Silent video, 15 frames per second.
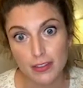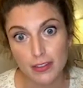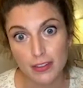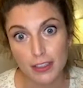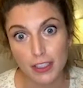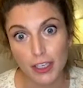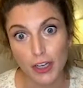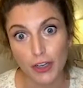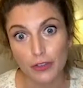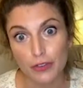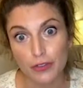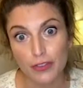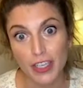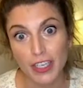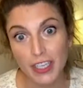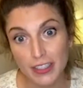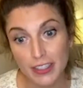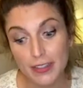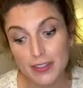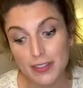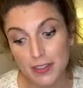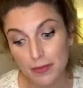you know, like it
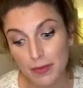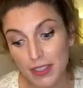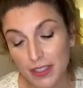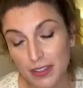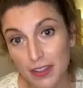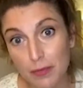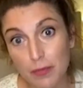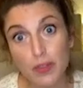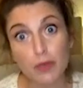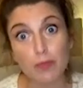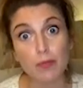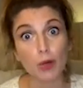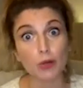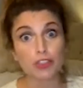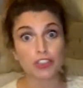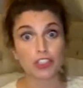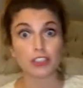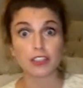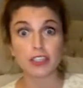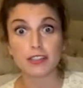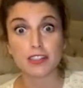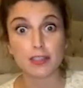needs to be, the, the motion
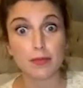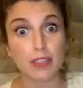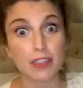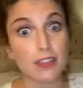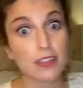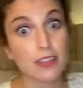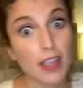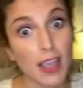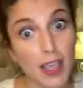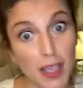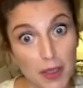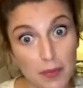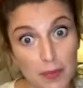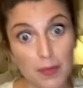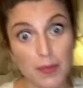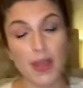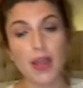needs to be the same,